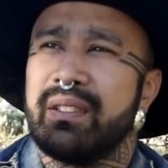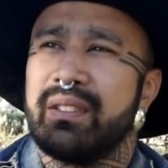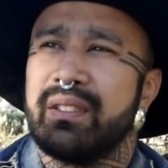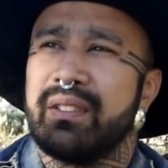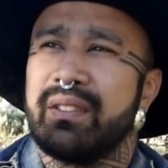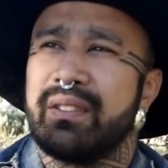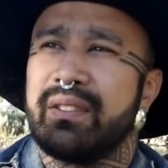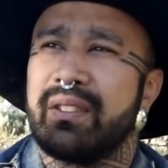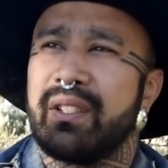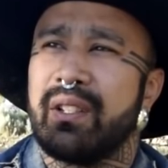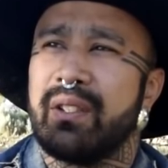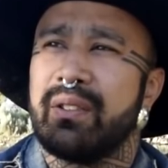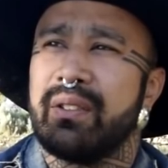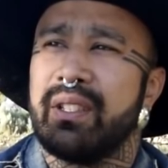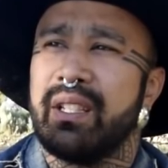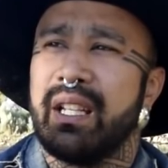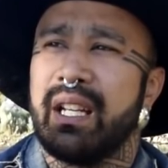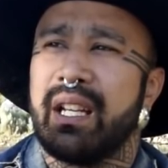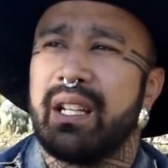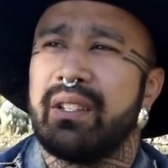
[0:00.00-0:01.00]
so
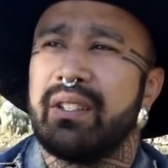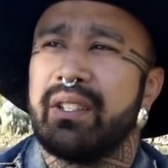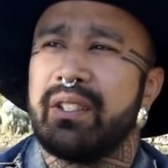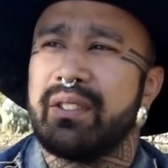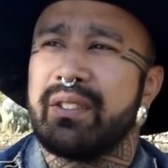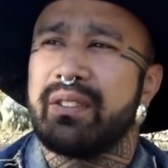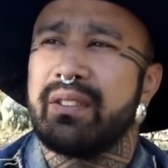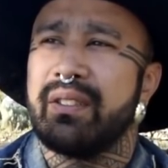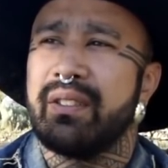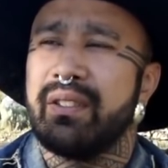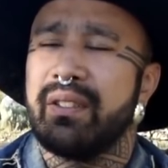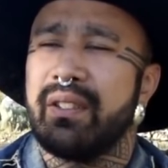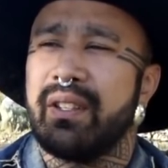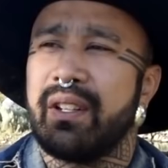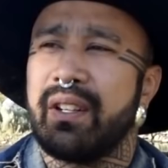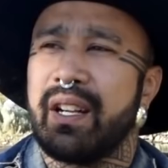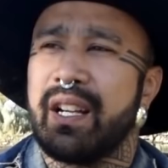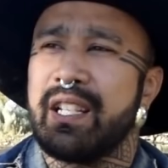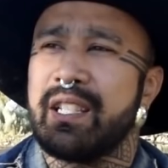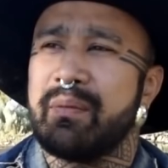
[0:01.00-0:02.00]
yeah,
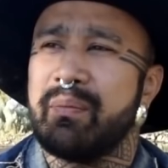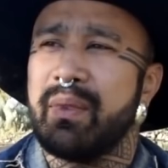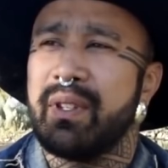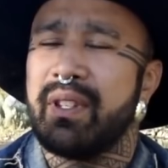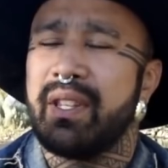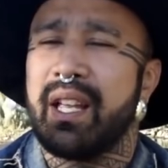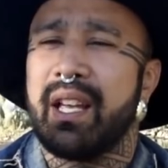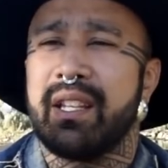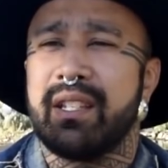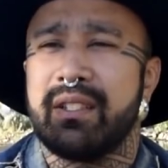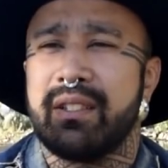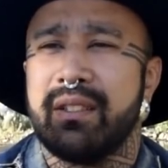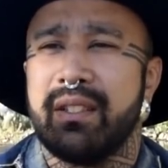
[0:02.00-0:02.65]
there has been that